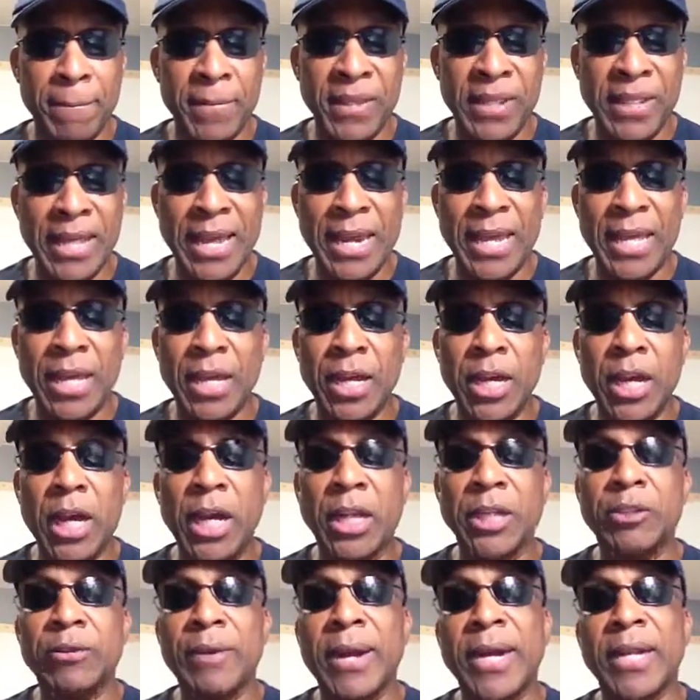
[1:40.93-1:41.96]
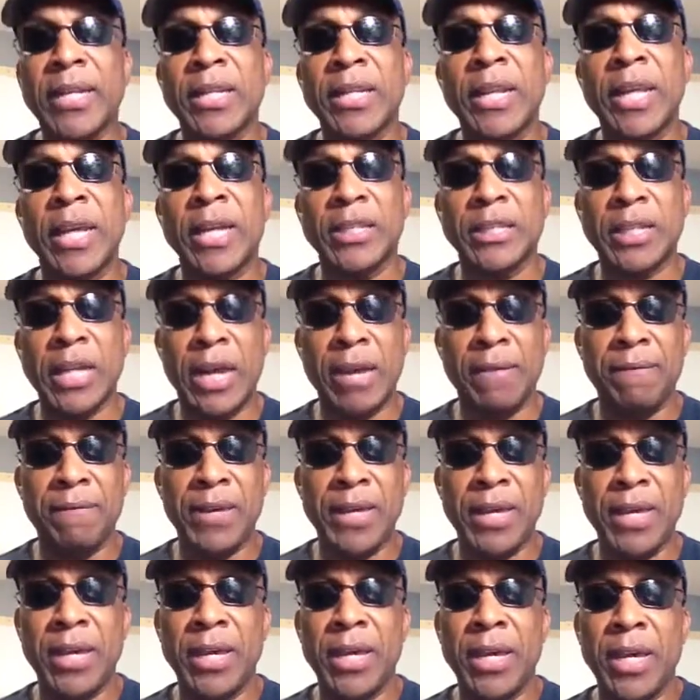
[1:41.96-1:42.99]
that he contracted
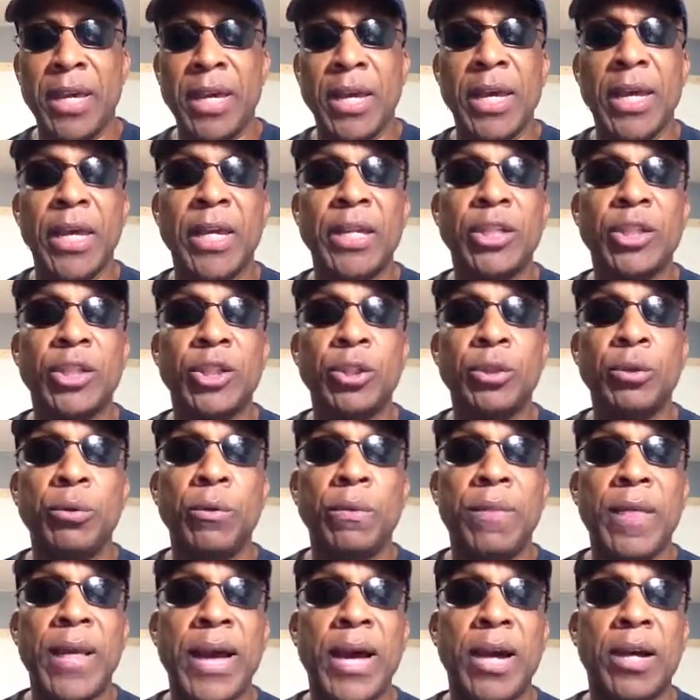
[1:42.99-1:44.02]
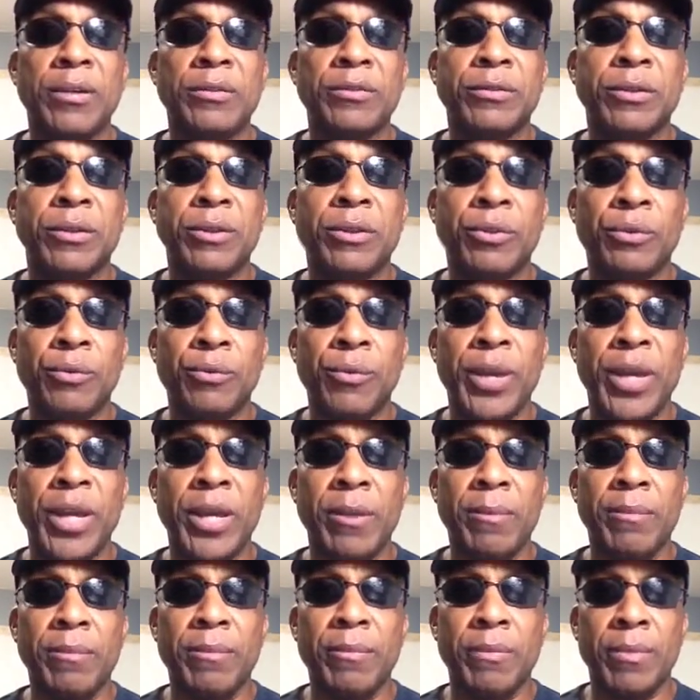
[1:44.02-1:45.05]
HIV in 2003.
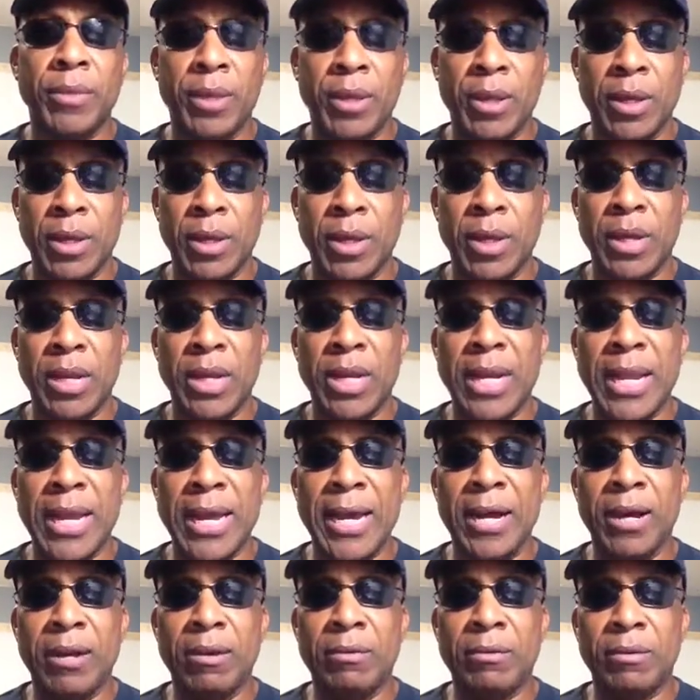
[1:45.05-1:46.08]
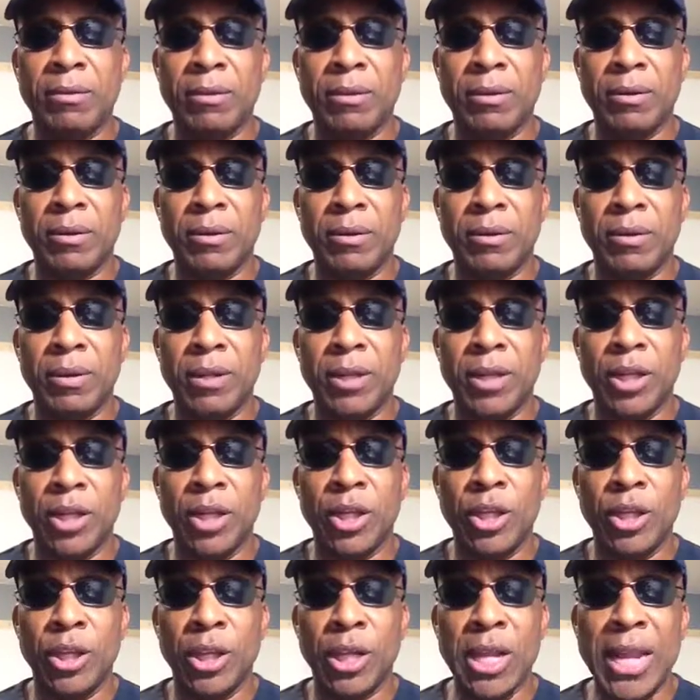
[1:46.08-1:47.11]
Now,
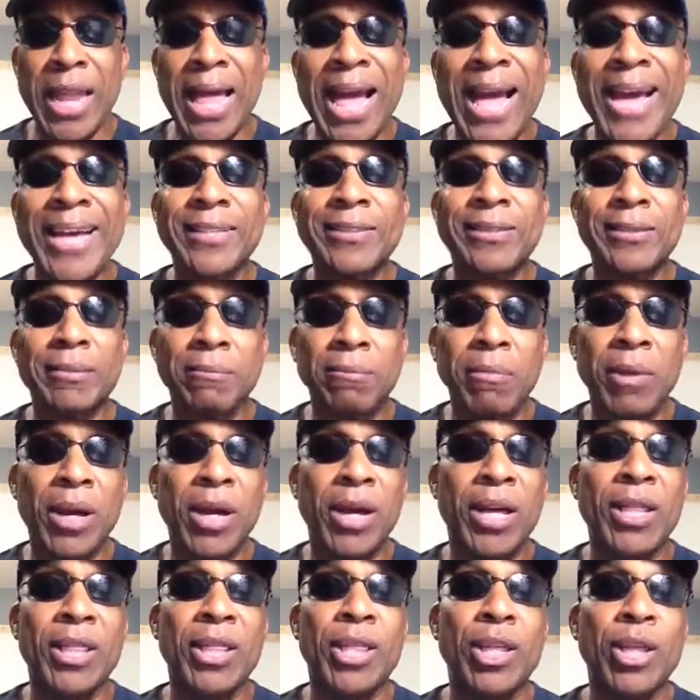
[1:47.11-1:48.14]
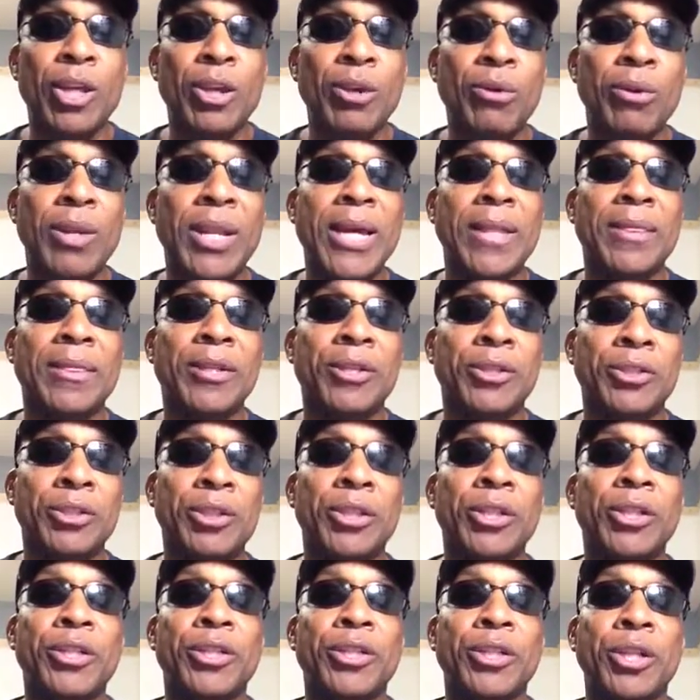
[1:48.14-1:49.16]
last month you let the
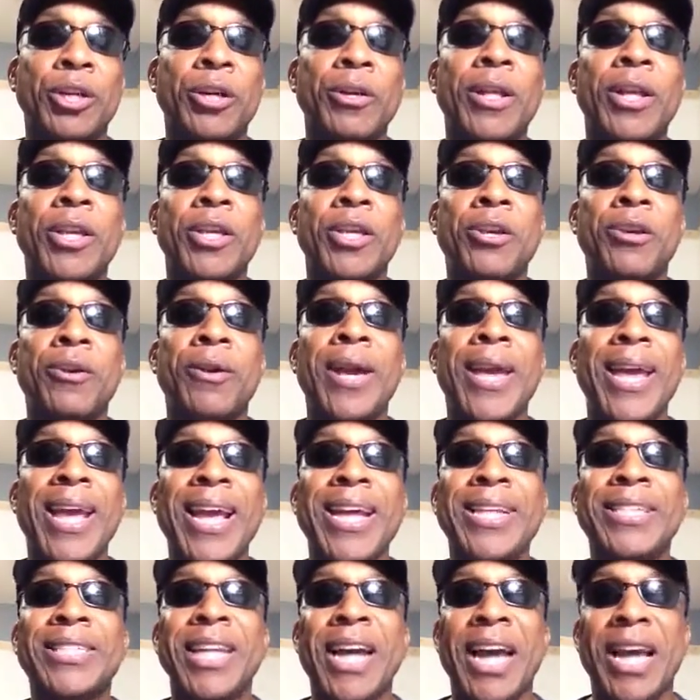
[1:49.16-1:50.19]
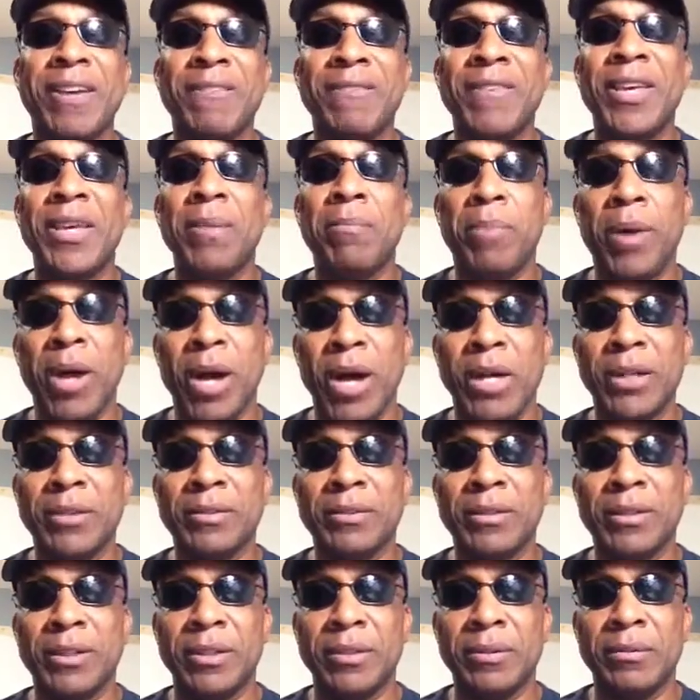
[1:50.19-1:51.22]
church know that you're HIV
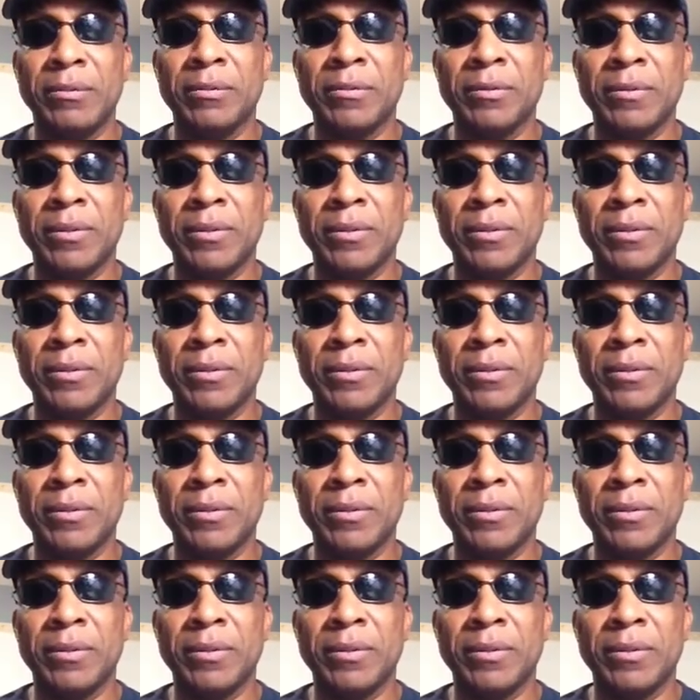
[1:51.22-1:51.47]
positive.